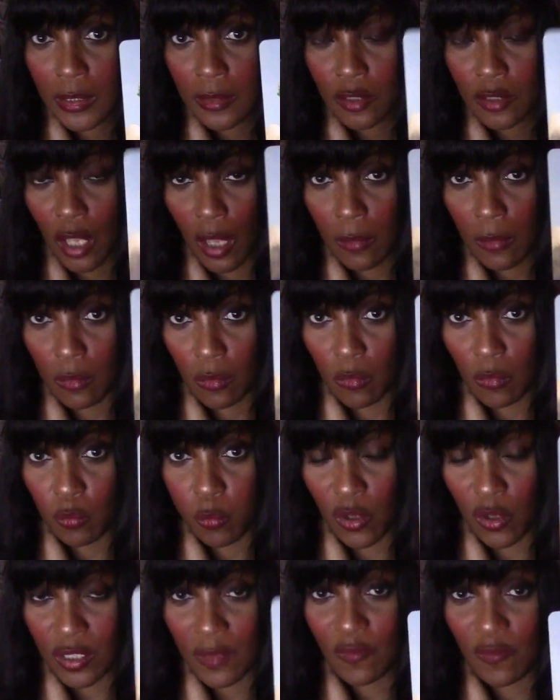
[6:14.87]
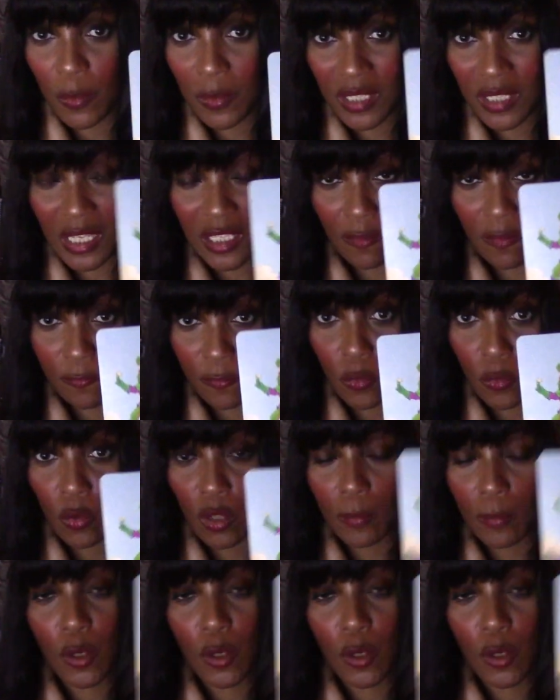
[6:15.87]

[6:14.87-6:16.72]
So what's in front is a fool.